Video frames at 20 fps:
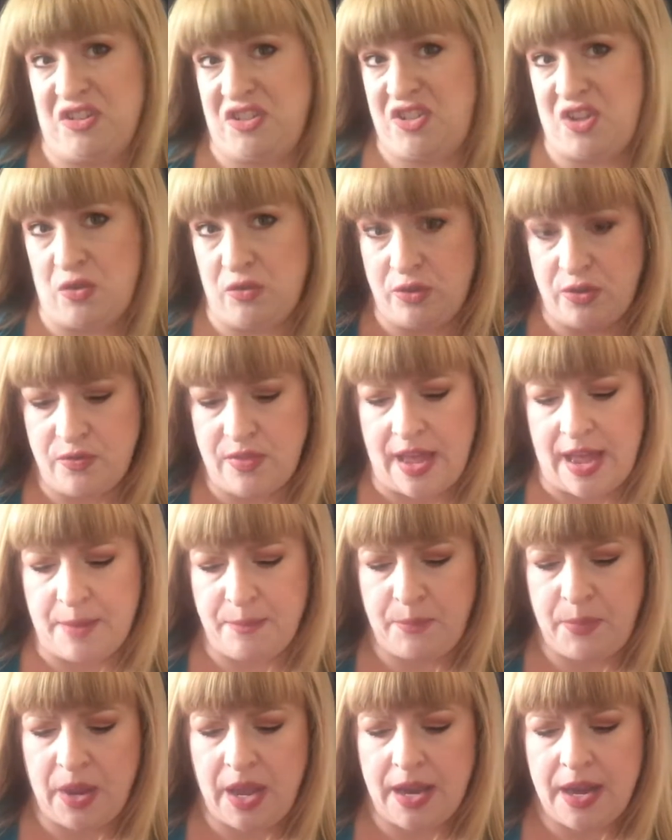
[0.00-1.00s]
don't do that.
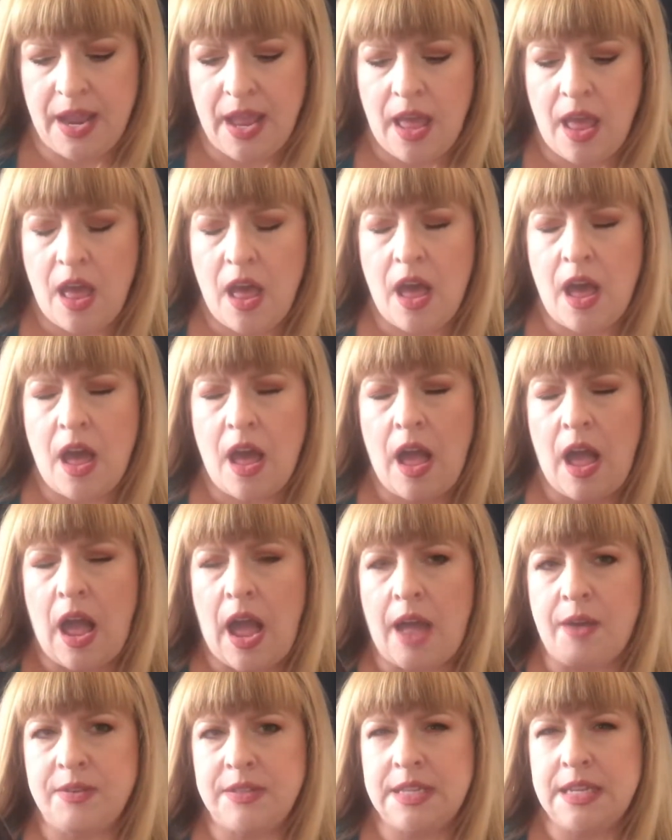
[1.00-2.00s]
But
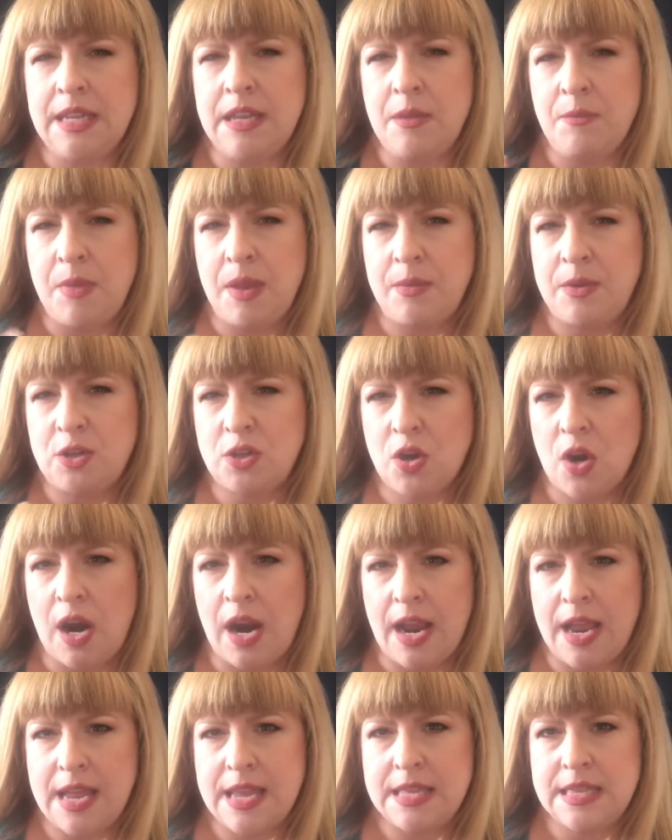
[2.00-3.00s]
I was thinking of maybe
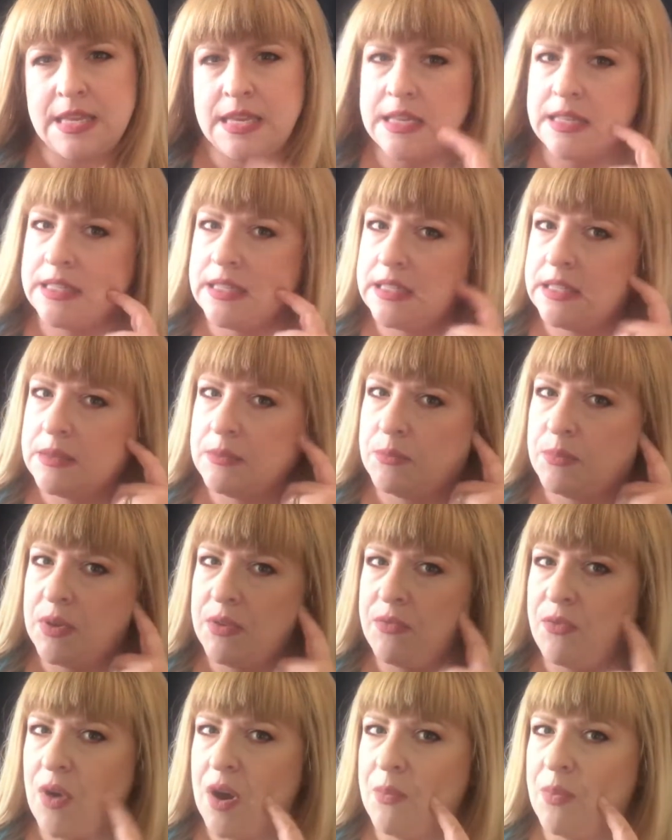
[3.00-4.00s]
trying this
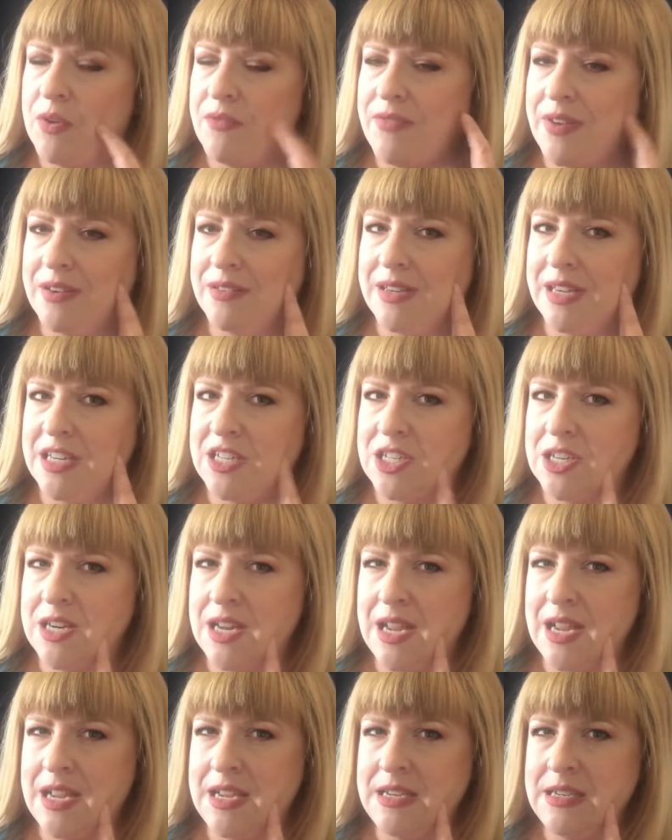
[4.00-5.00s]
before I put foundation
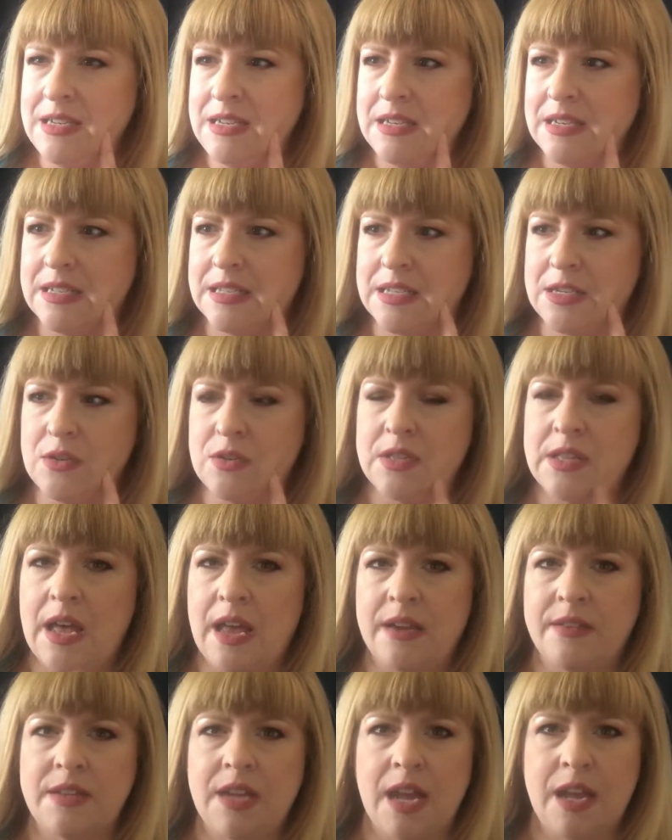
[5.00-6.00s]
on, because I know a
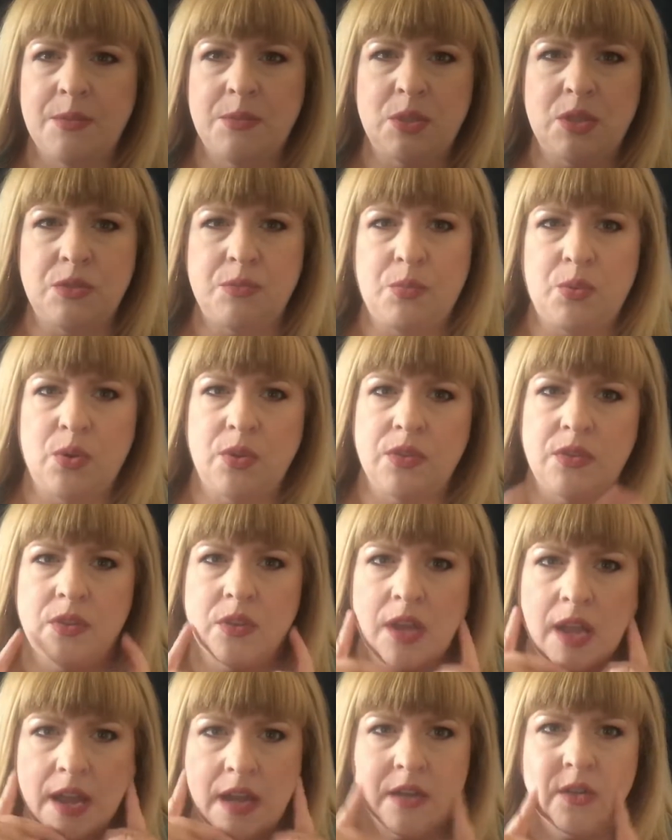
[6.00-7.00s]
lot of times you put
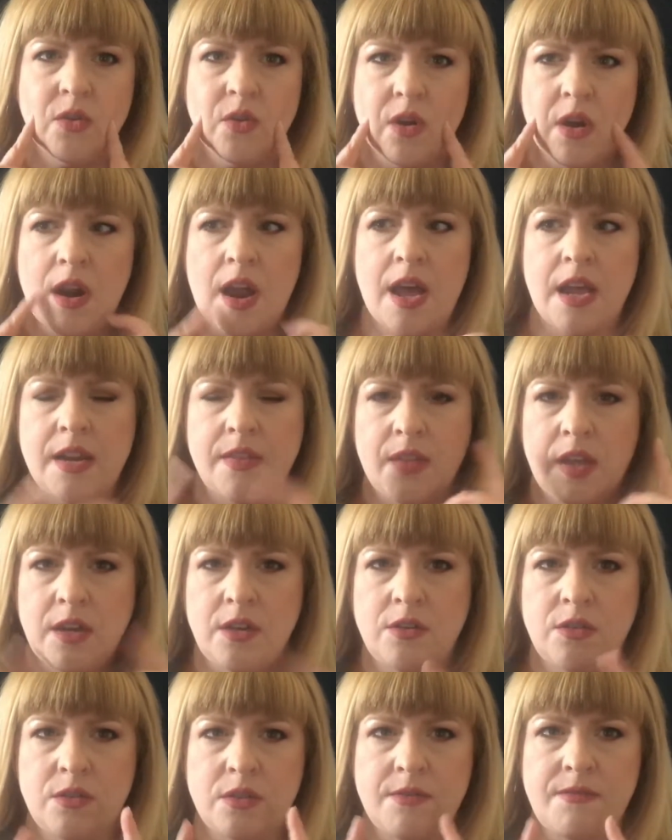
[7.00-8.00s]
the contour on and then
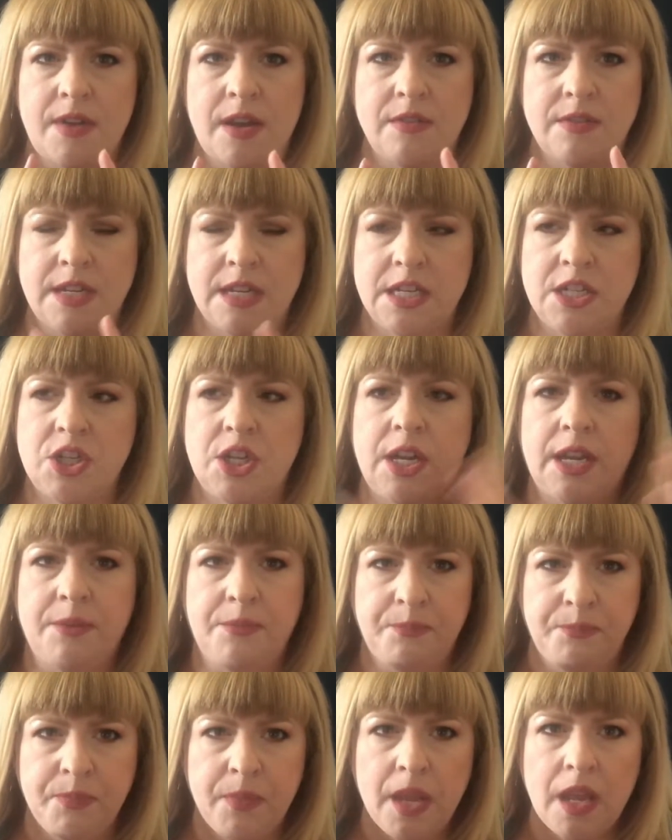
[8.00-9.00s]
you do the foundation.